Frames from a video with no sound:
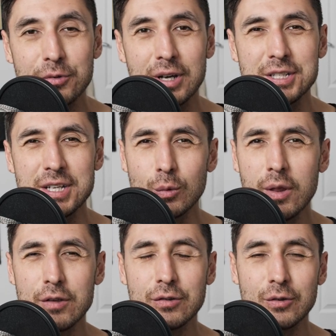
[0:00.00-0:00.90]
scratch is one of
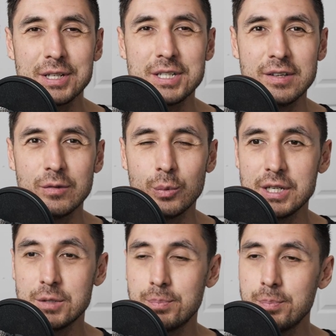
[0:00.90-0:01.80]
those scratches
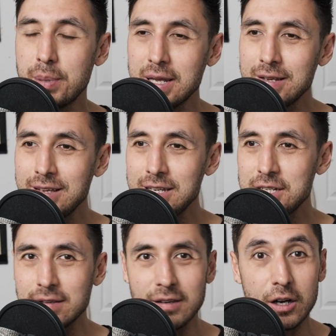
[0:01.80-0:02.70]
which beginner
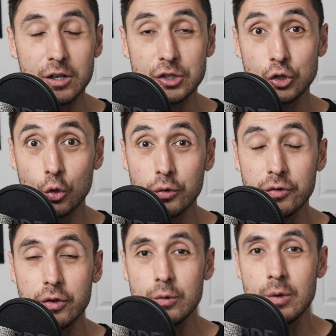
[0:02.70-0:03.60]
DJs are drawn to.